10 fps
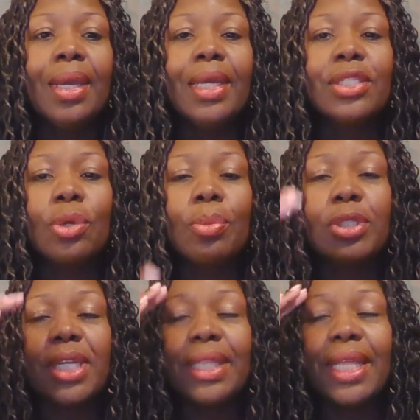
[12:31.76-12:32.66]
it's
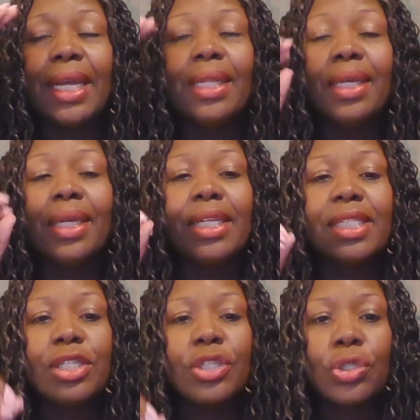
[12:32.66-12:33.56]
almost like that click is
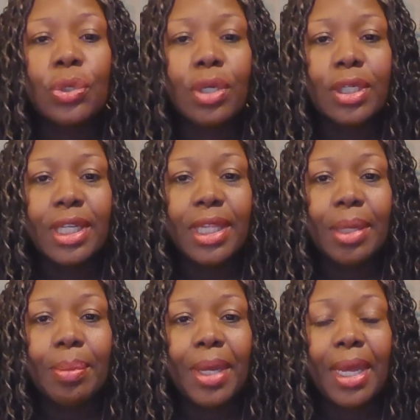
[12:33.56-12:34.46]
installed in
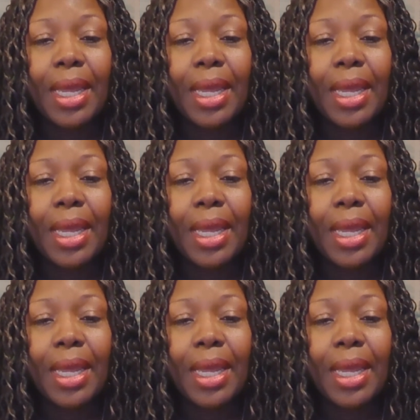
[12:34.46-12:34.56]
them